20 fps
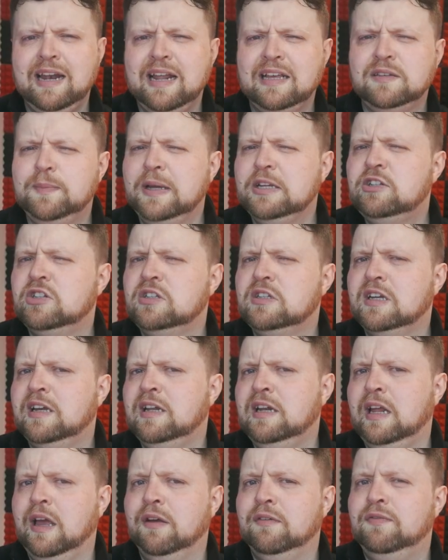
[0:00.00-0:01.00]
And as mentioned
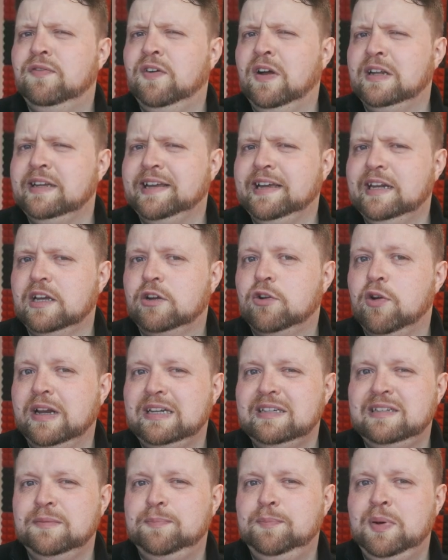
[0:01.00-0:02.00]
earlier, finding an
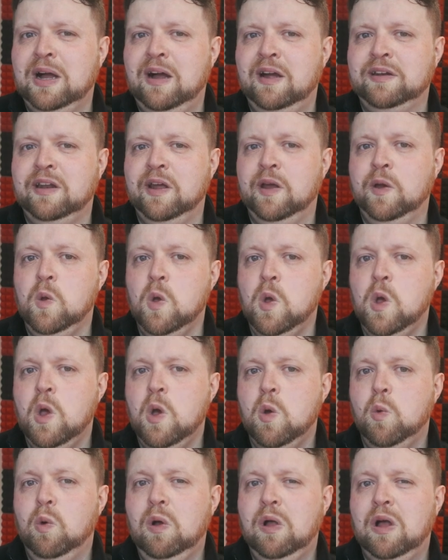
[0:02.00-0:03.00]
accredited partner
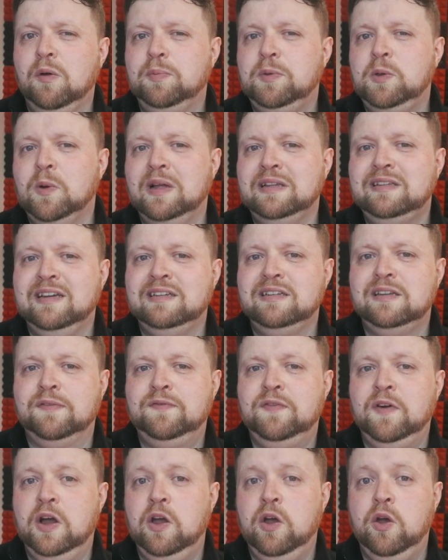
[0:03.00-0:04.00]
will help you
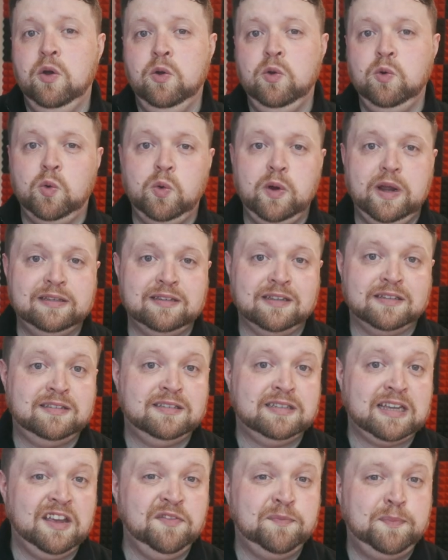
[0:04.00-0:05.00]
identify who is a
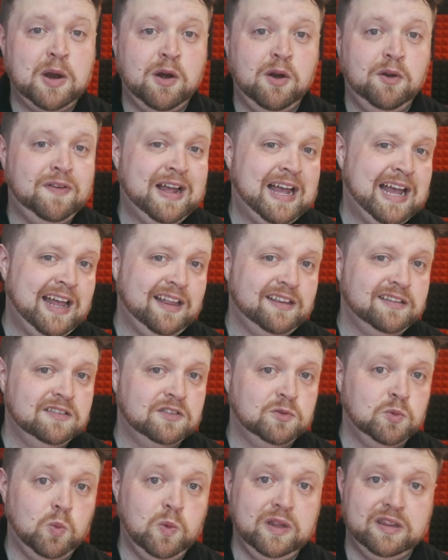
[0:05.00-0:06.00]
safe pair of
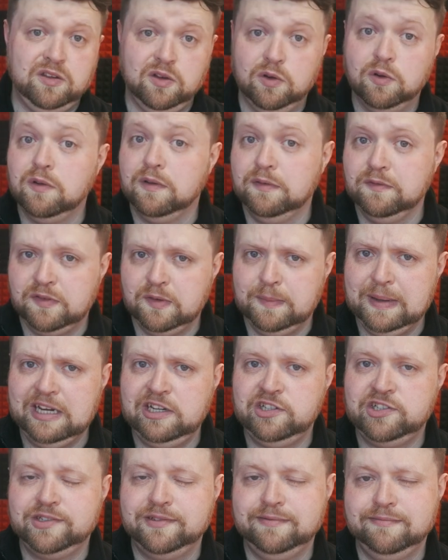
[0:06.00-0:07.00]
hands with your
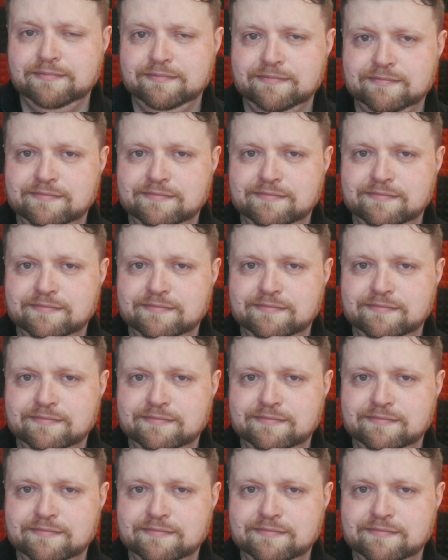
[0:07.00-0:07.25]
information.